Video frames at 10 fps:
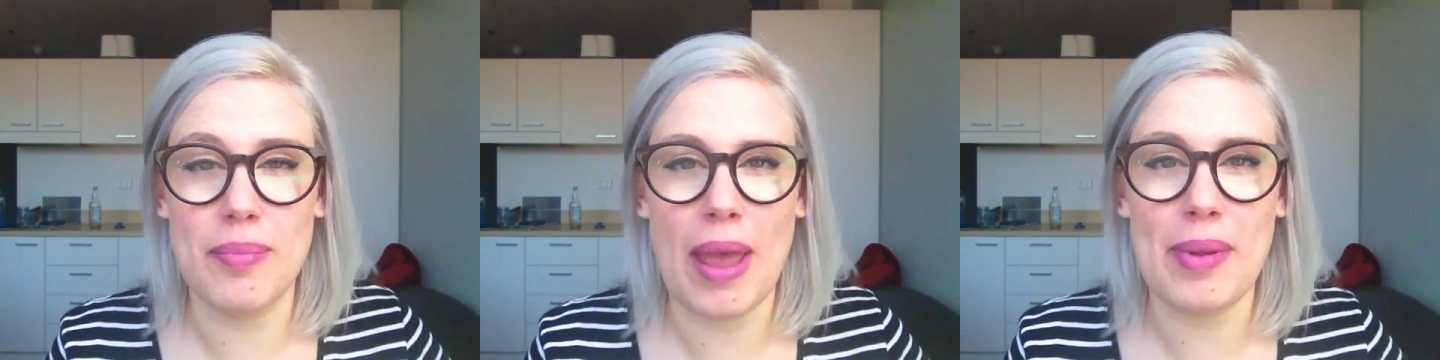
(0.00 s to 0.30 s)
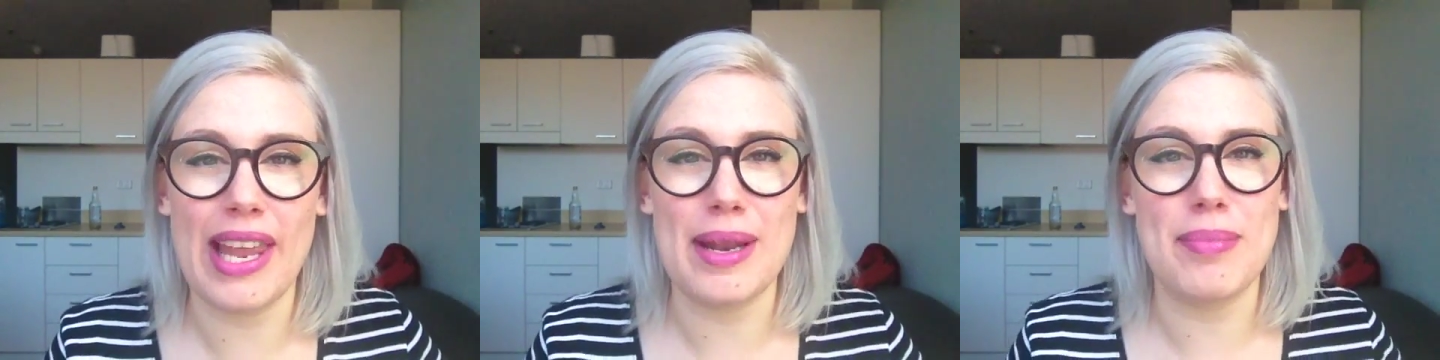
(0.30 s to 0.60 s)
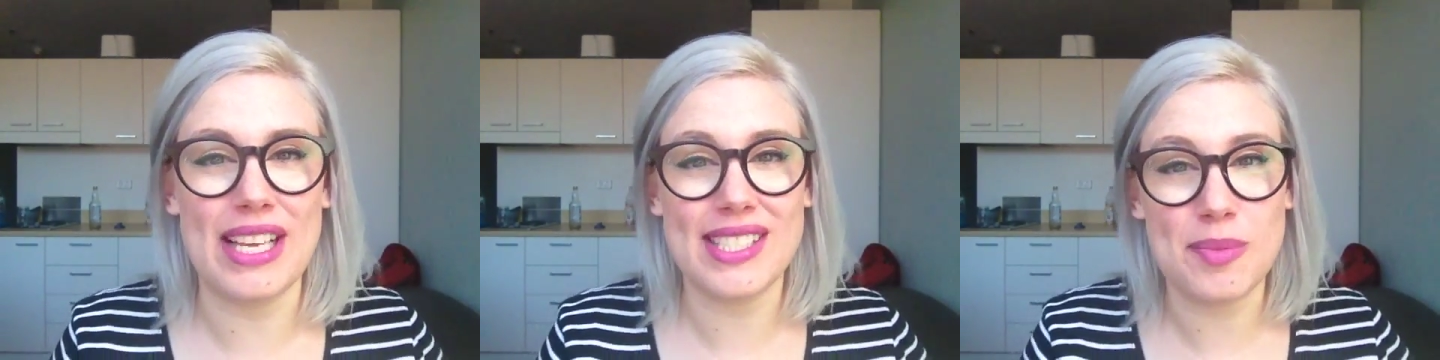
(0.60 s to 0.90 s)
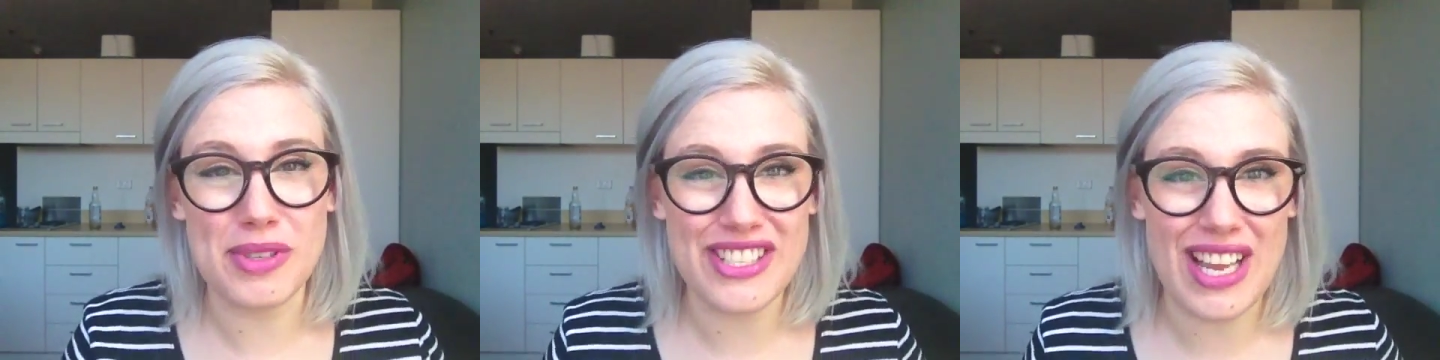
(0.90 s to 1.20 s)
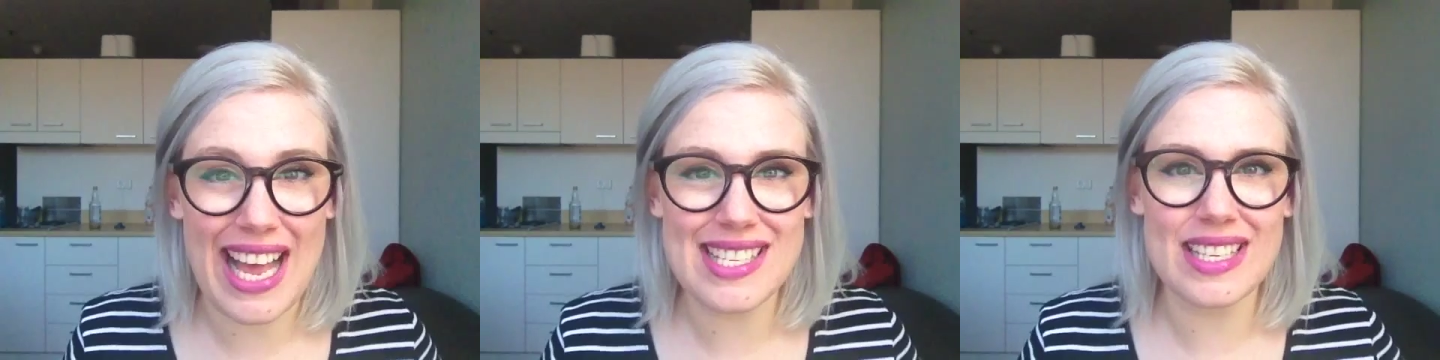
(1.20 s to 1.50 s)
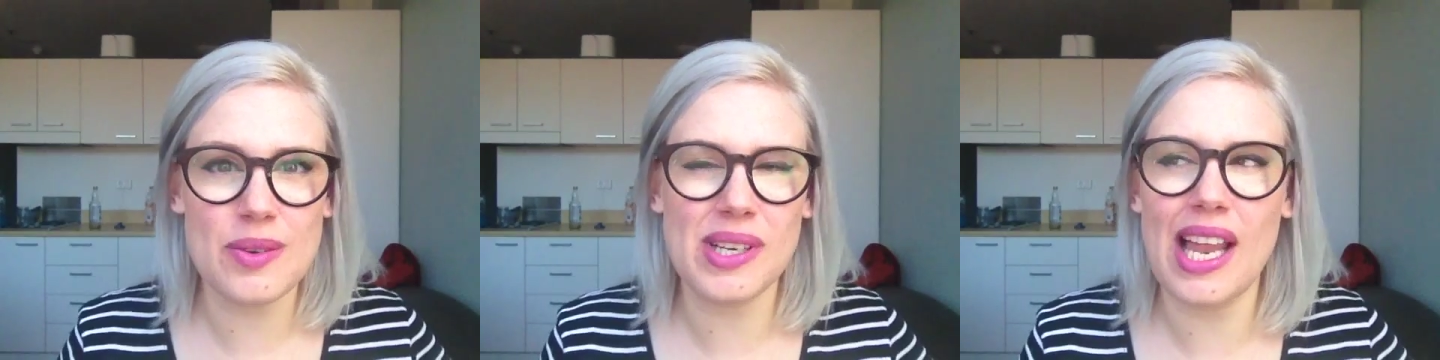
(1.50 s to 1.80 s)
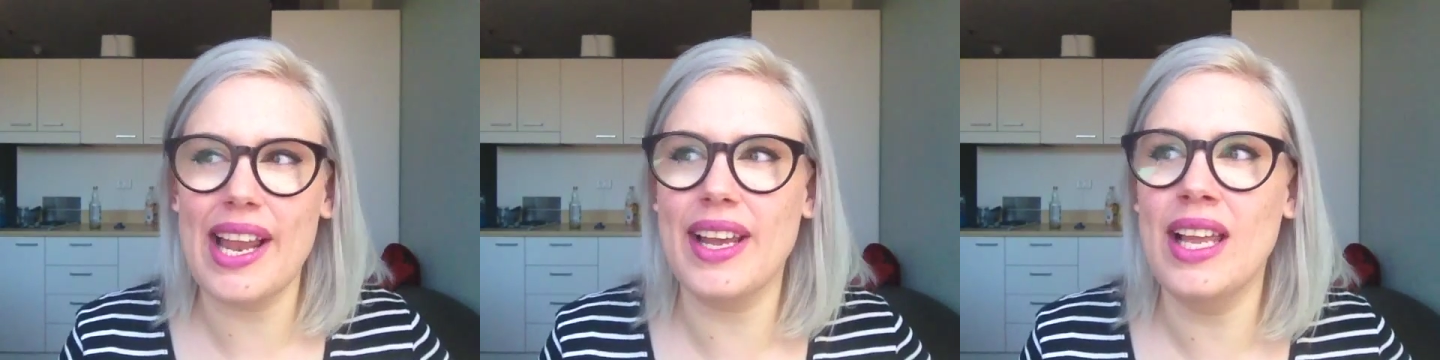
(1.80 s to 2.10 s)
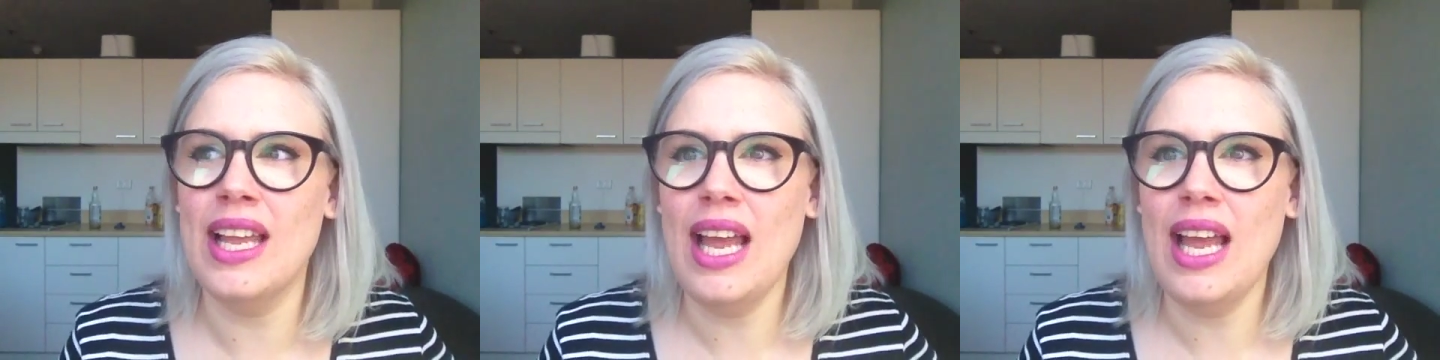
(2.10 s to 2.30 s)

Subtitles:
Maybelline Master Precise Liquid Liner.